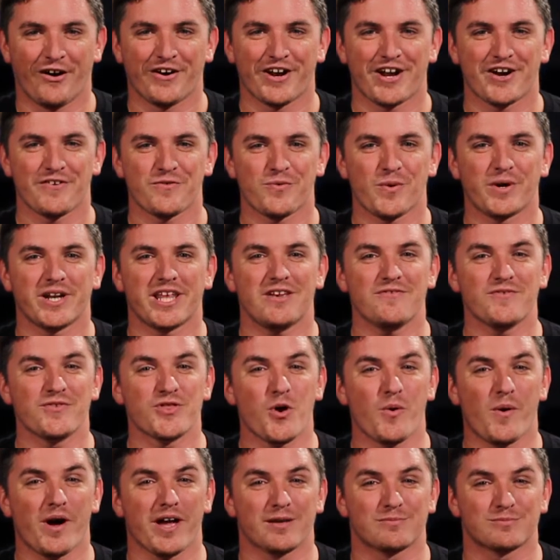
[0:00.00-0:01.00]
right, everyone, even
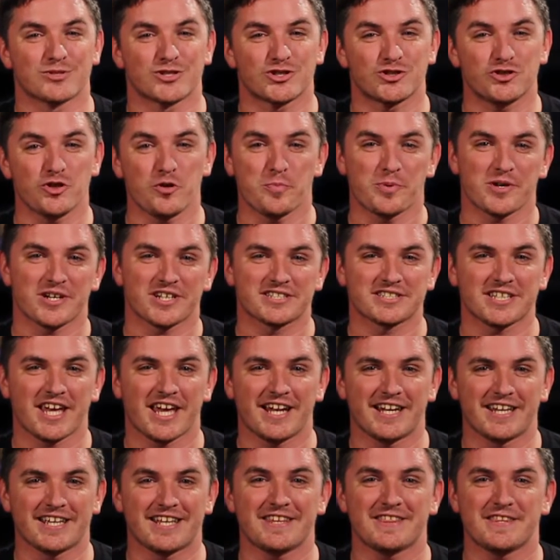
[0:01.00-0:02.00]
though I am super
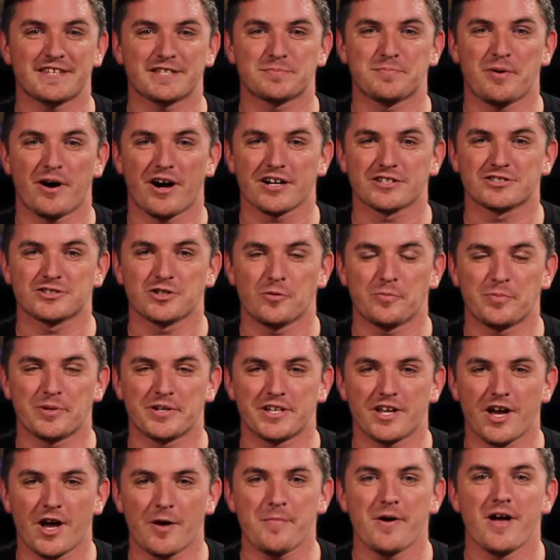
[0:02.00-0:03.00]
excited to get this box
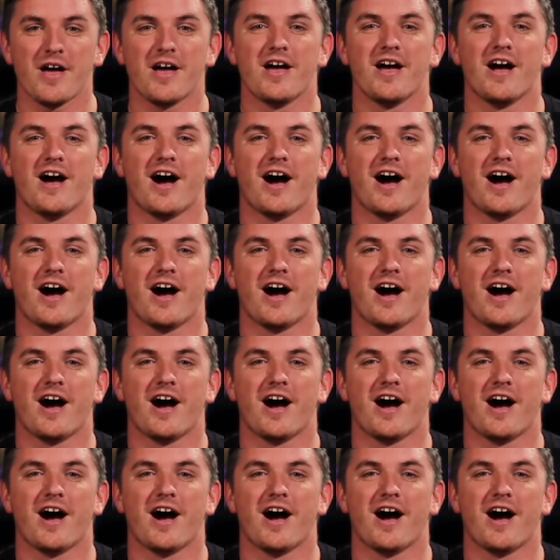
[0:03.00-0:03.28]
opened up,